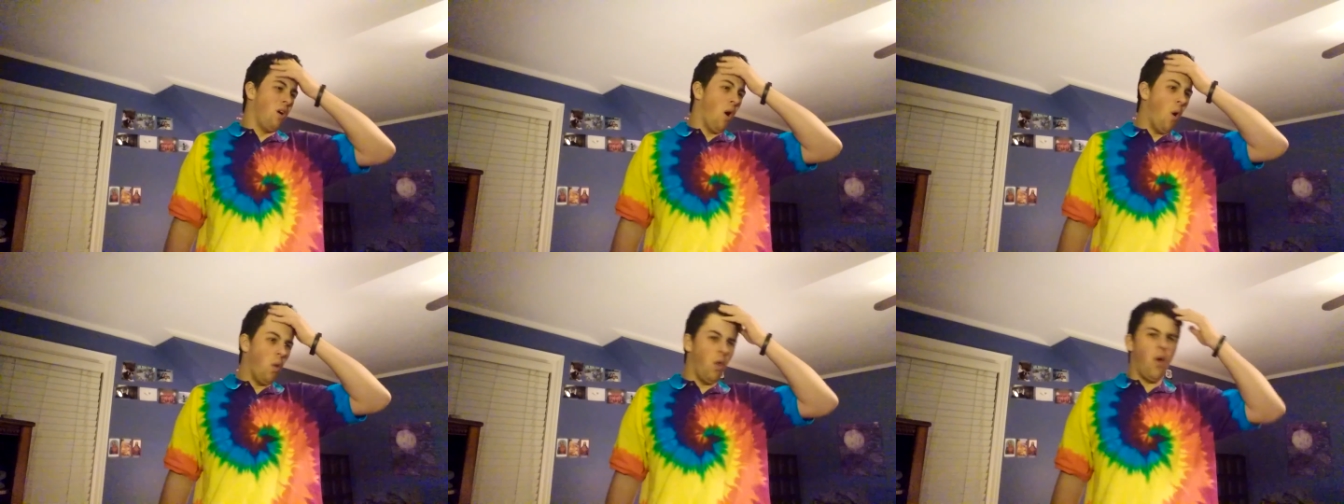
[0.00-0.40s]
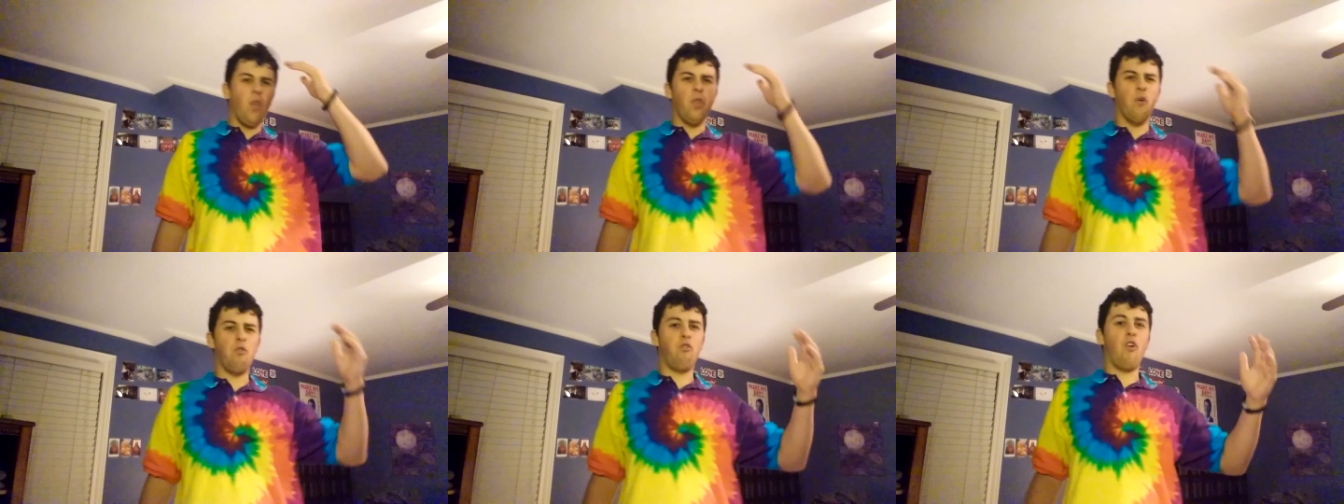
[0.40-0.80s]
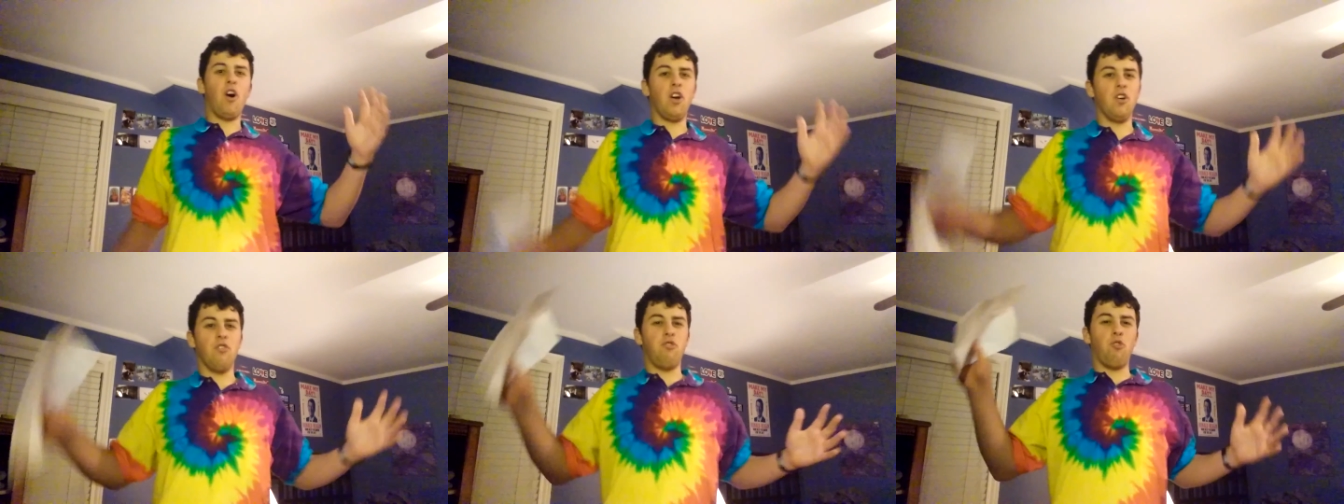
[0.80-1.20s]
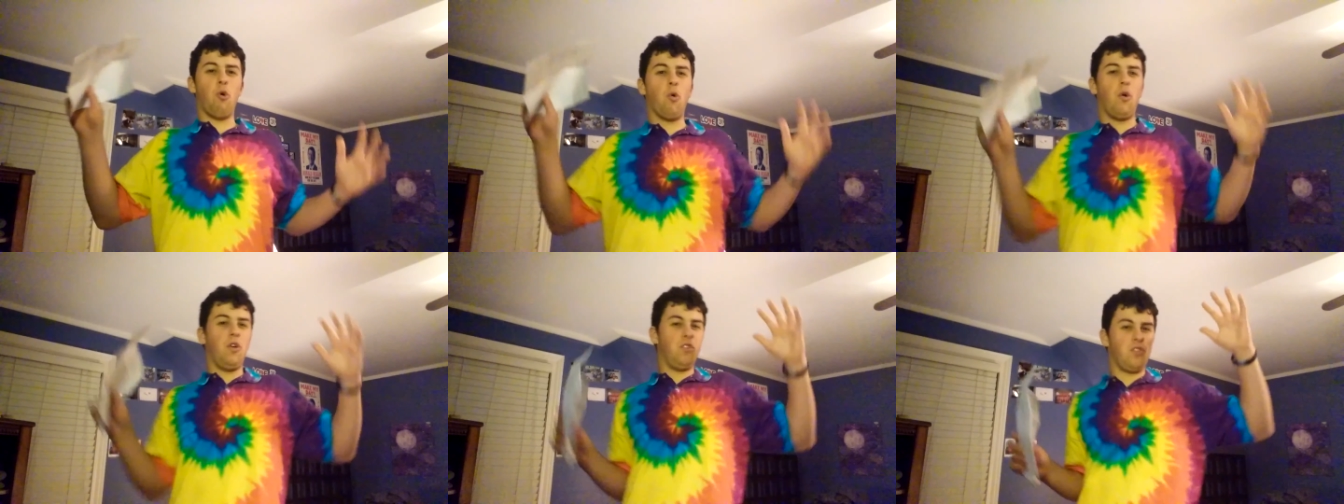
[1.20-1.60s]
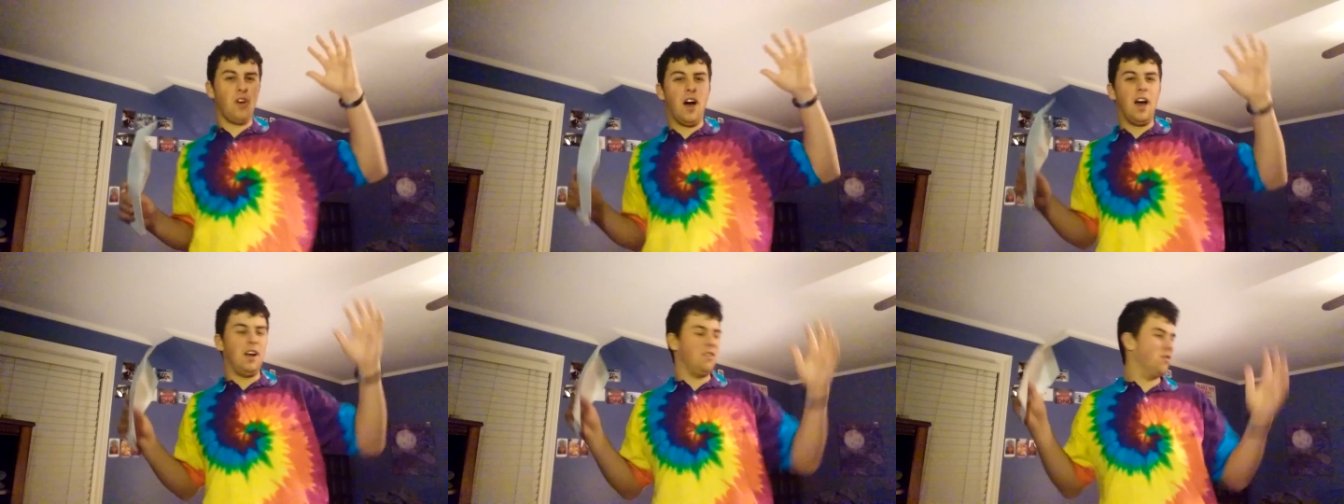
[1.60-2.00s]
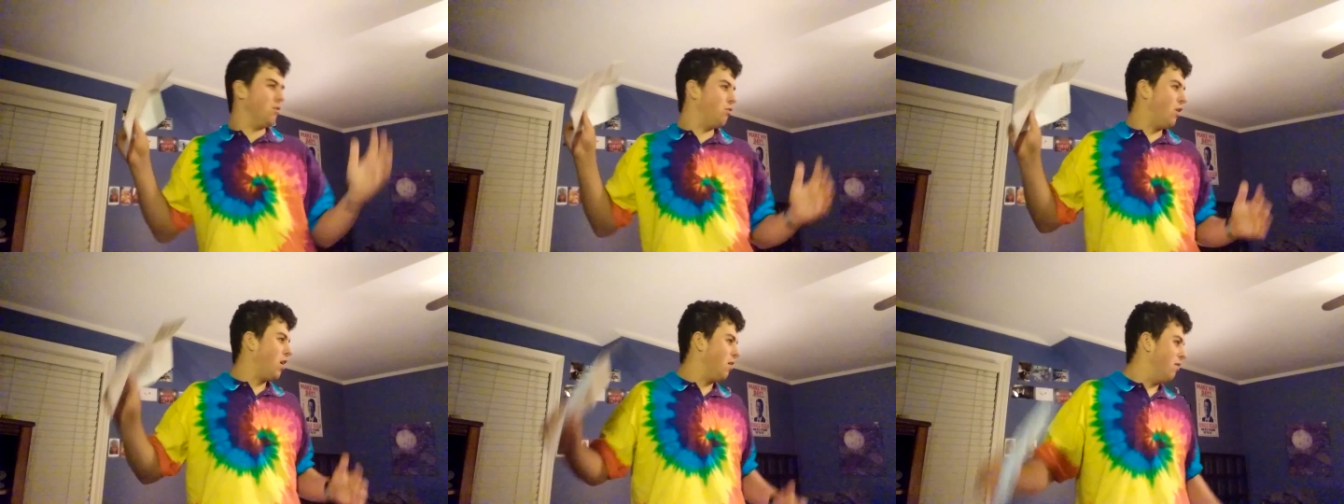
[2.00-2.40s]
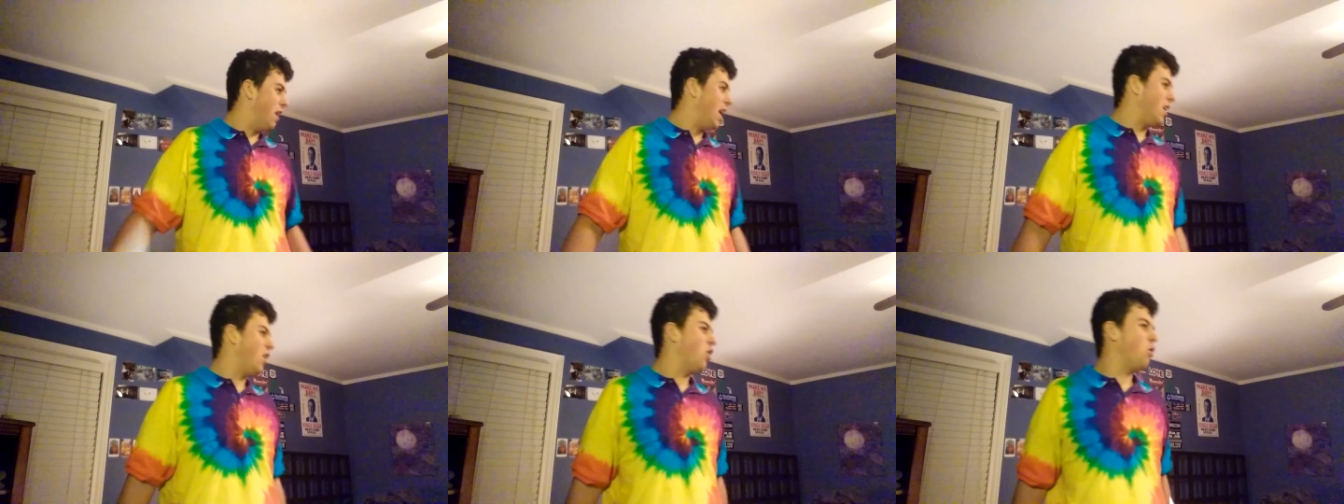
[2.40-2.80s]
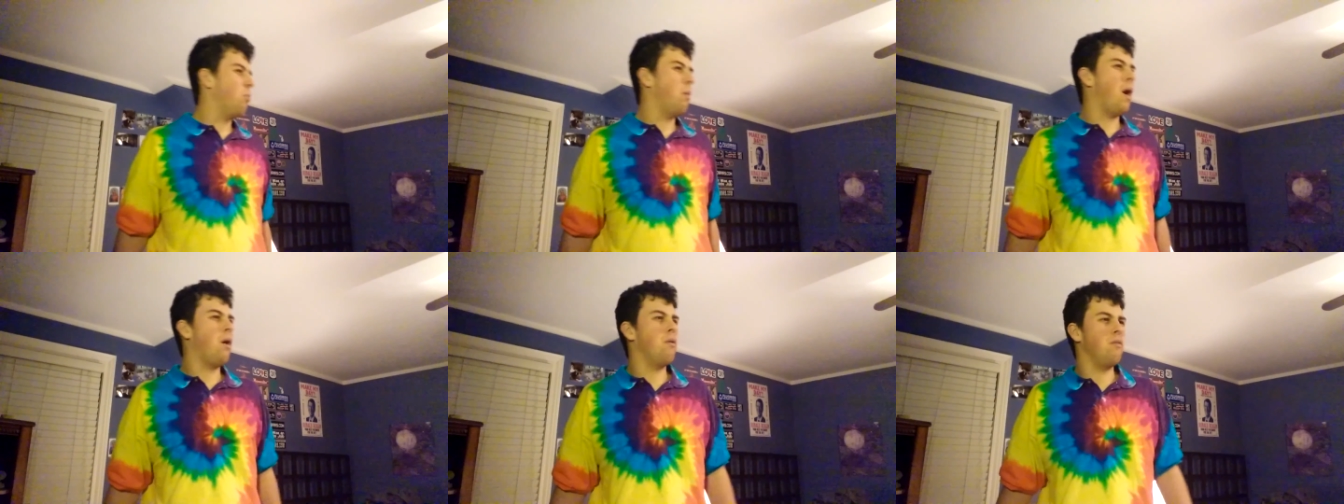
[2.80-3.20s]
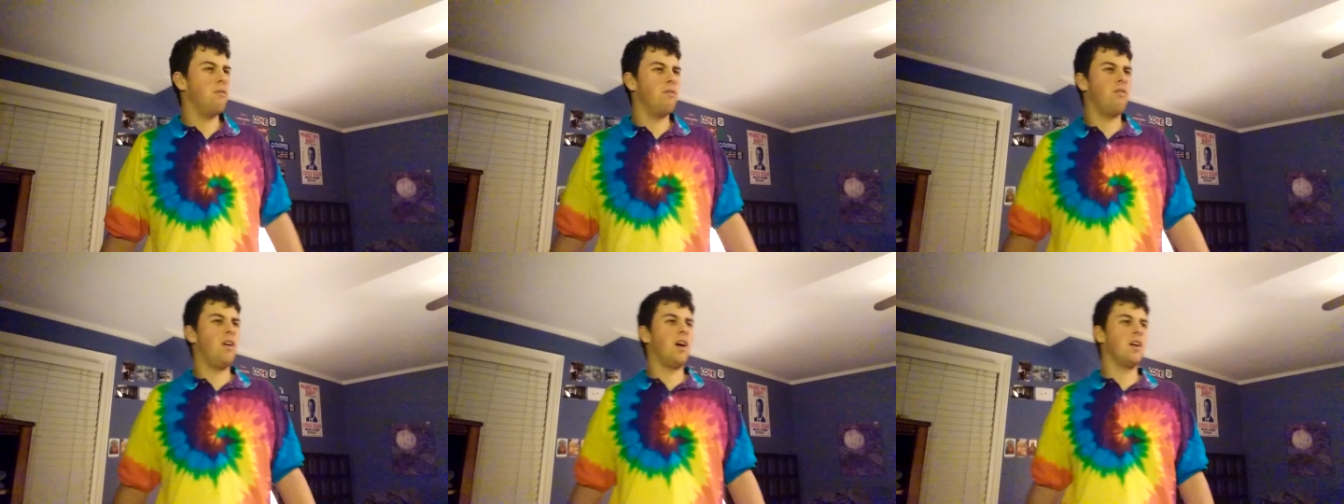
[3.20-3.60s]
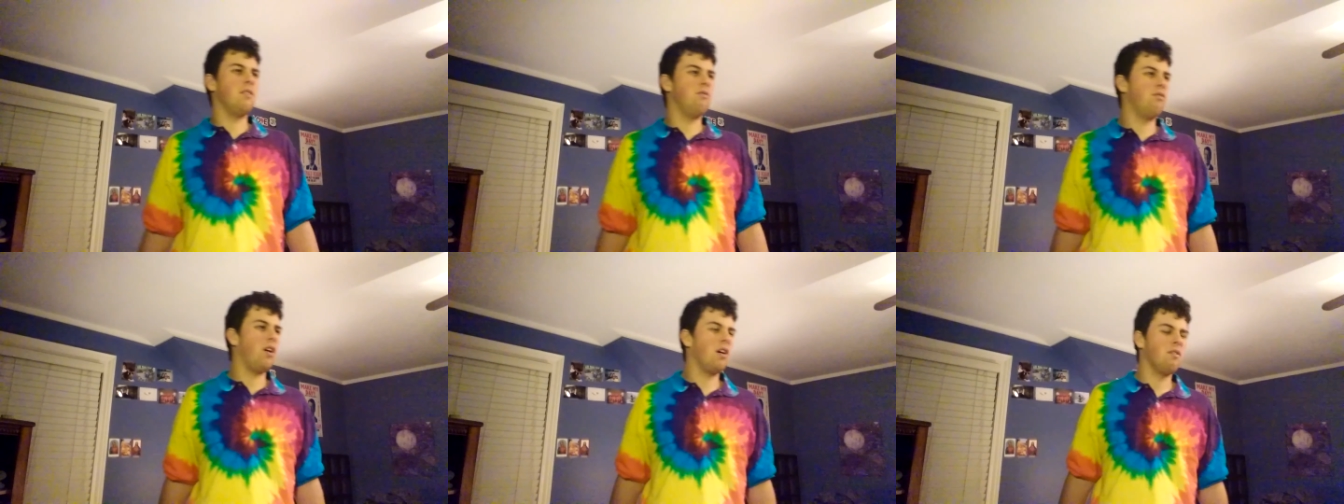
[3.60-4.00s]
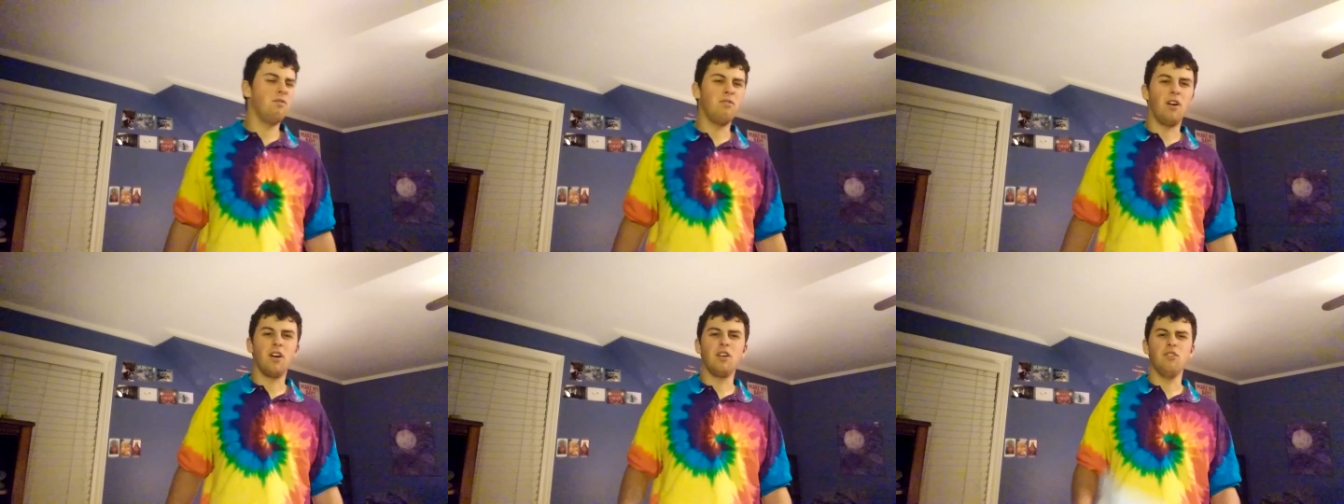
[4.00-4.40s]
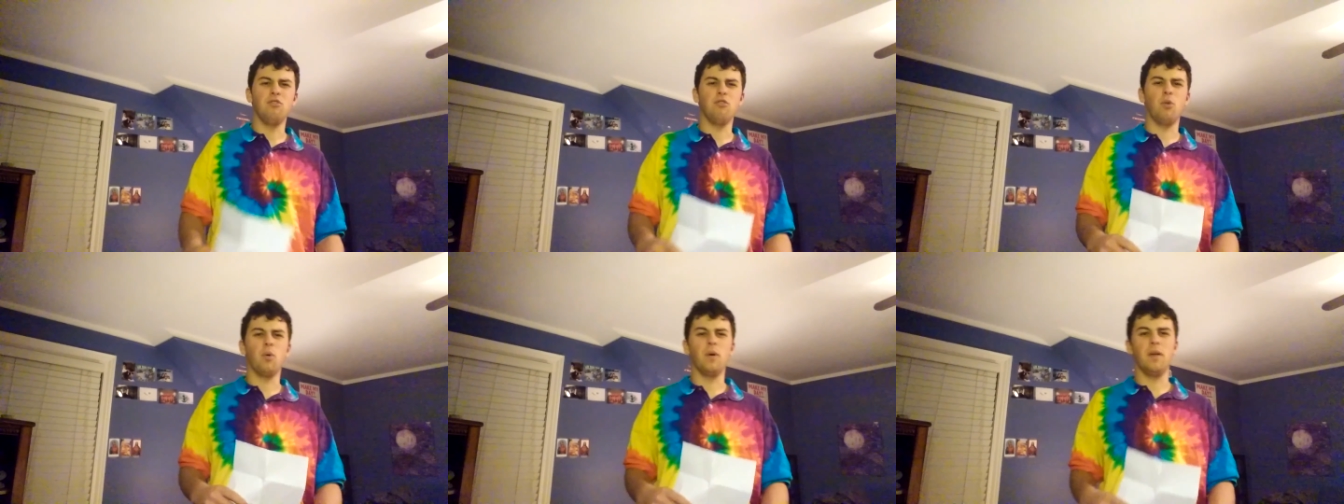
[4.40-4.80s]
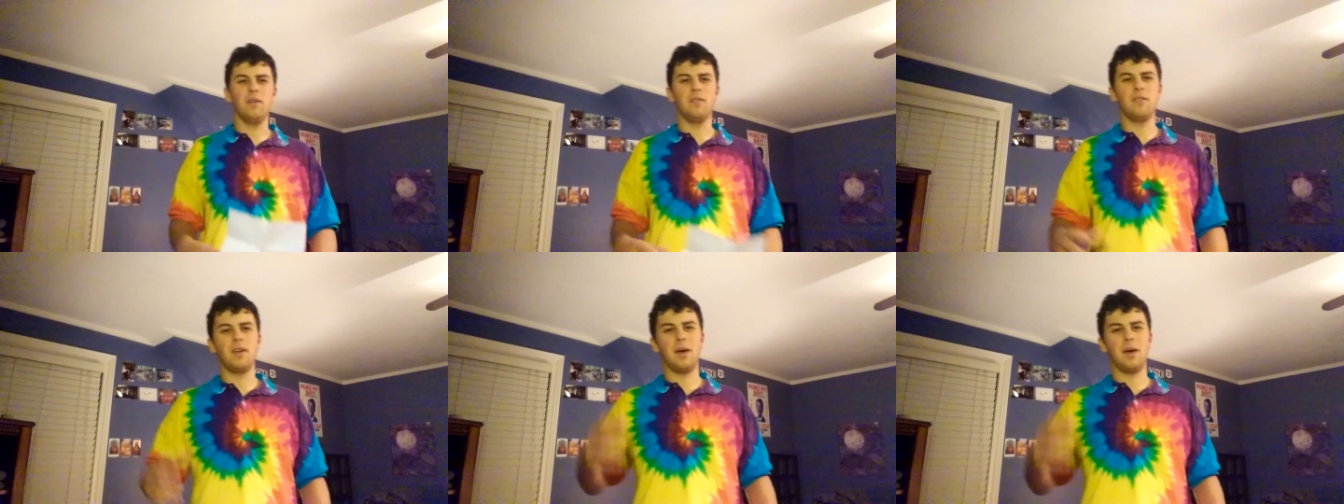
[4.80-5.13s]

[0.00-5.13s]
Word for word: Oh, the, the Funkasaurus guys, the fucking 900 pound fuck, fuck, Funkasaurus.